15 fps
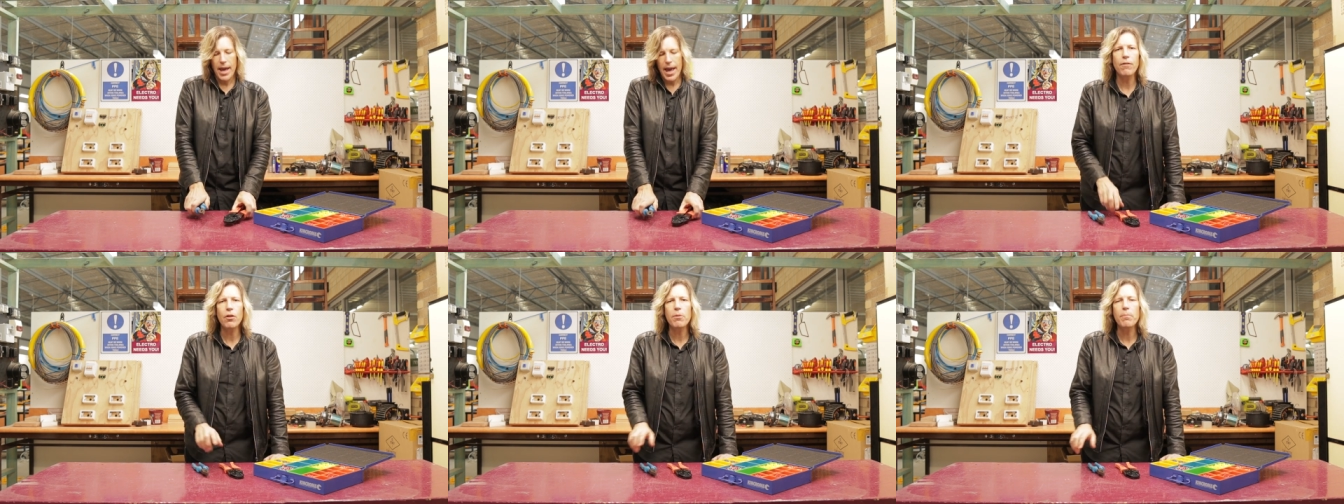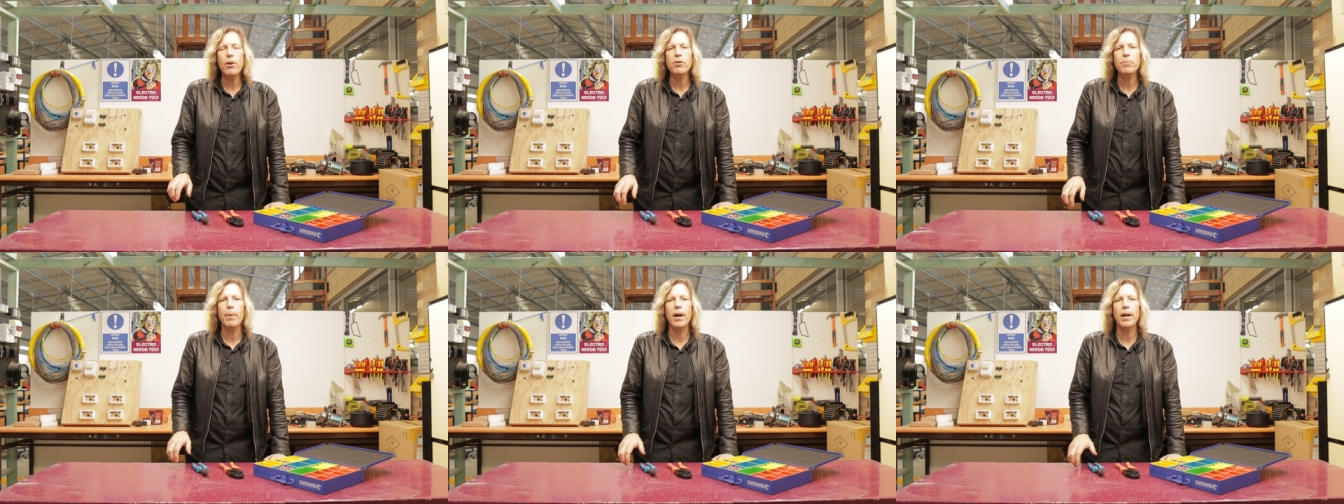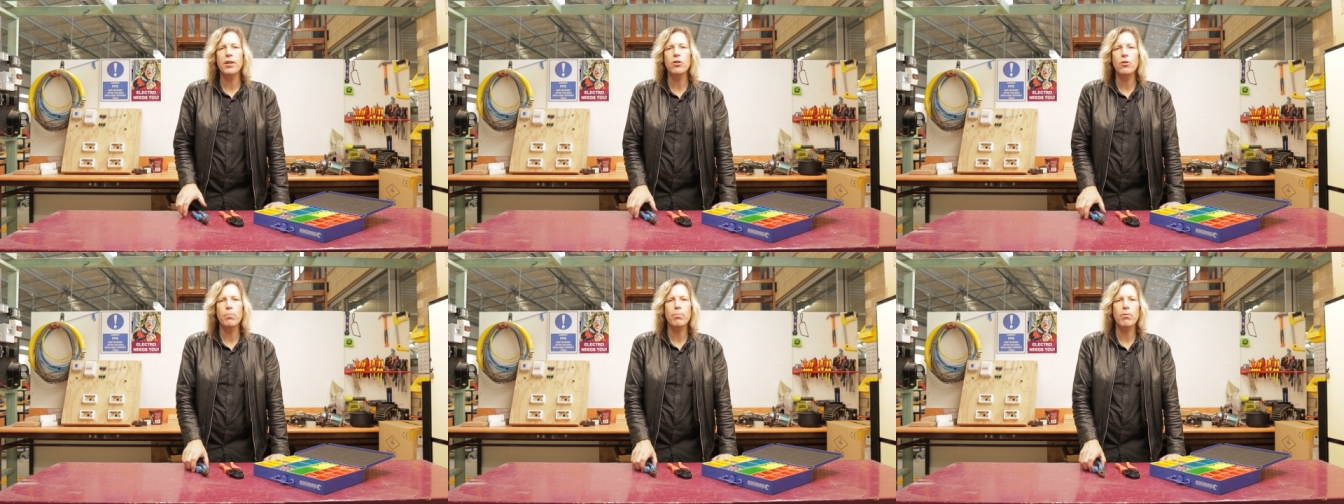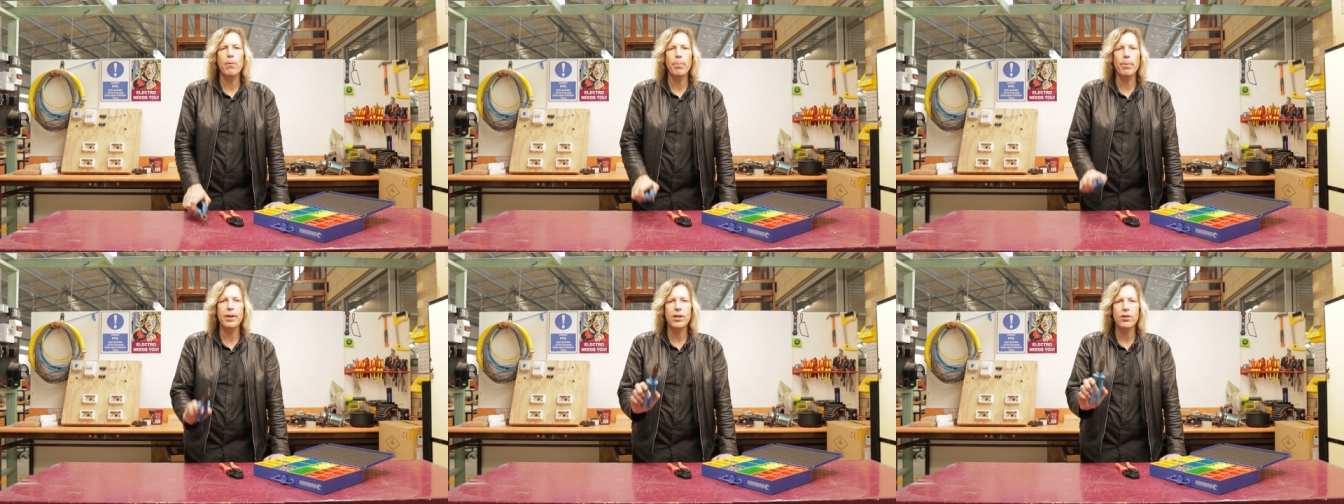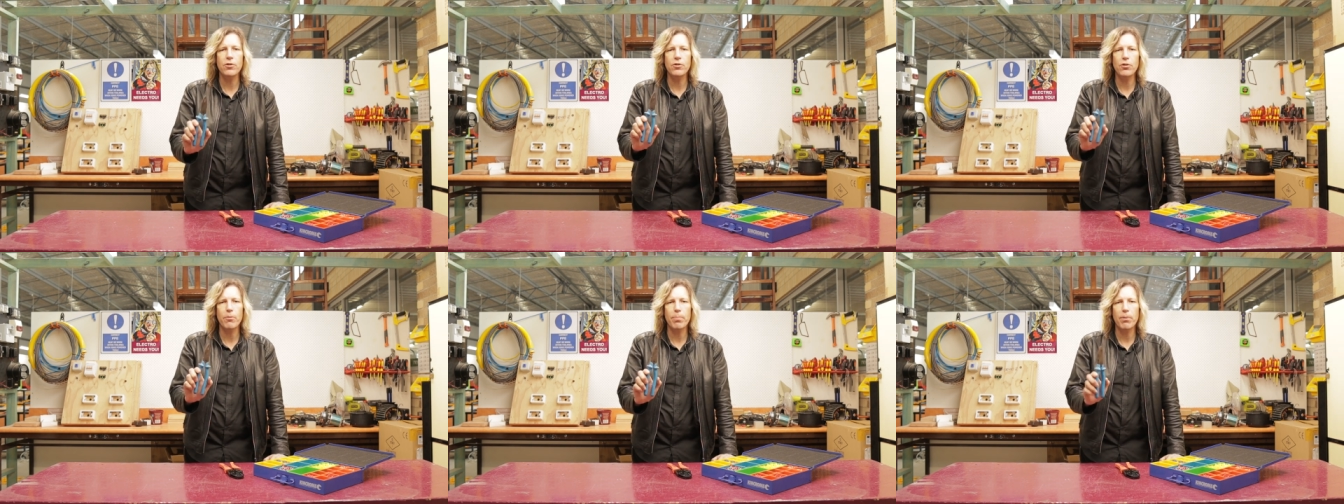For the most part, you'll probably
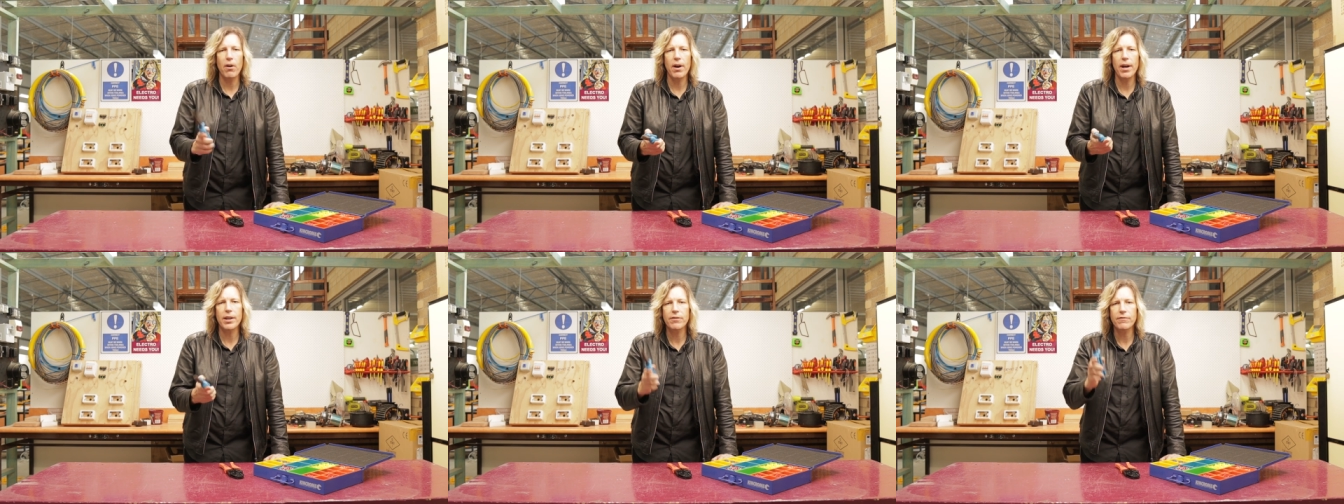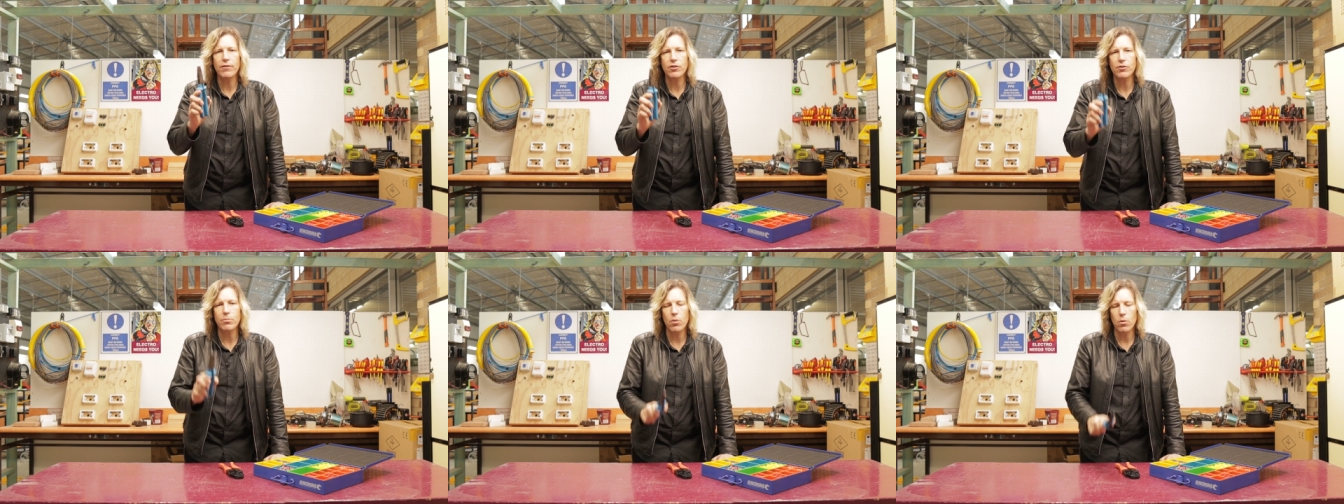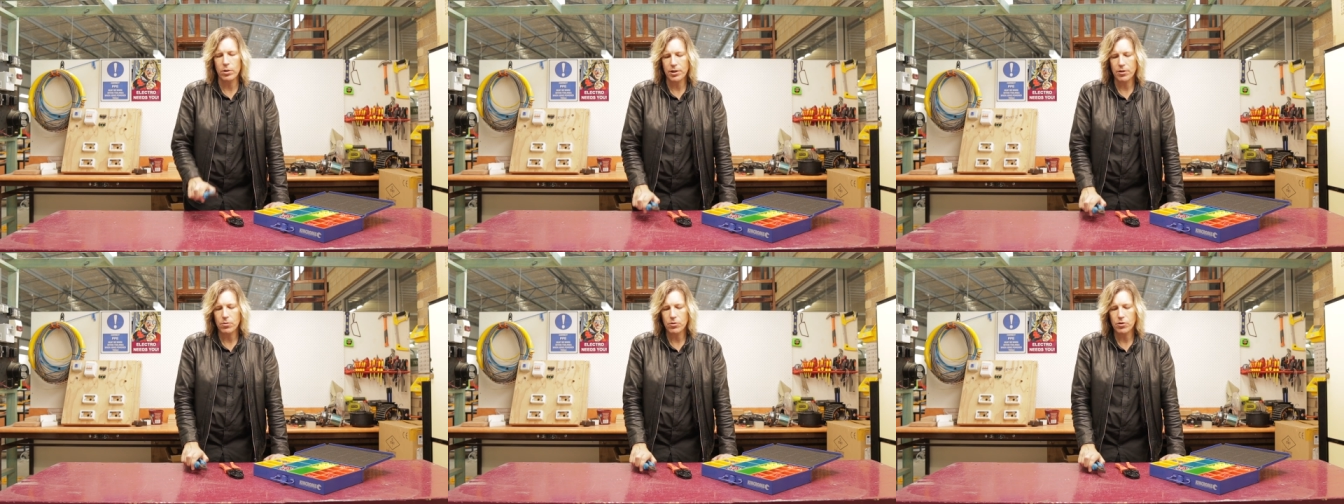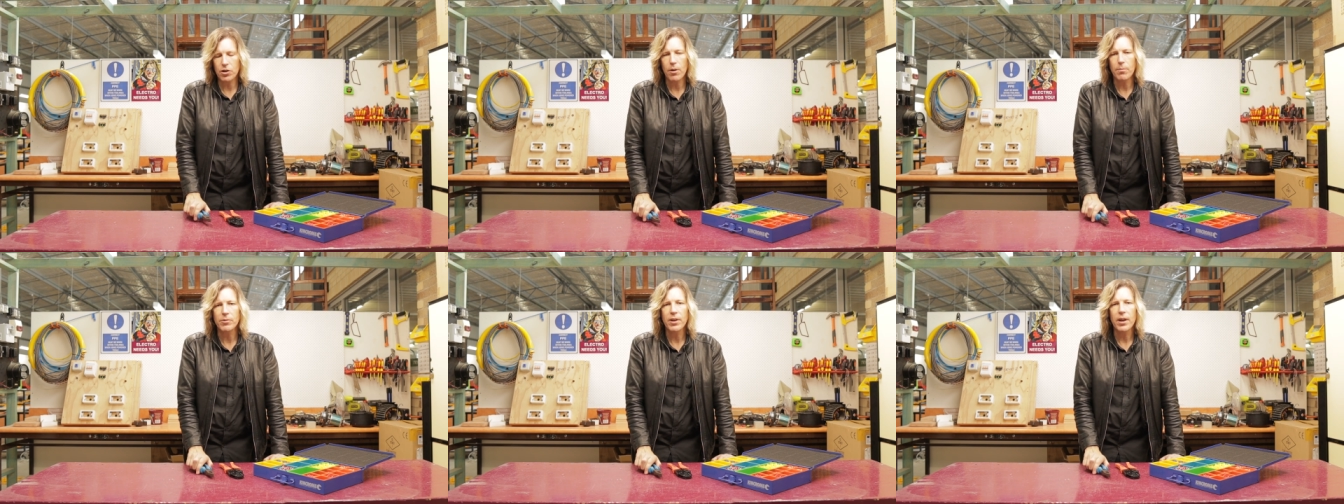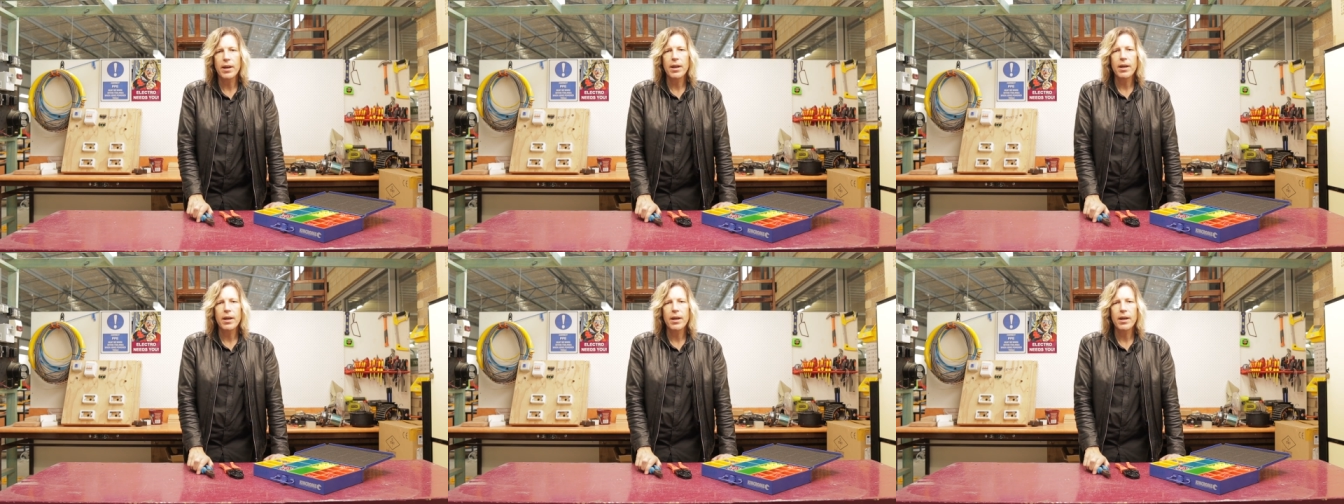use your pliers for small little jobs,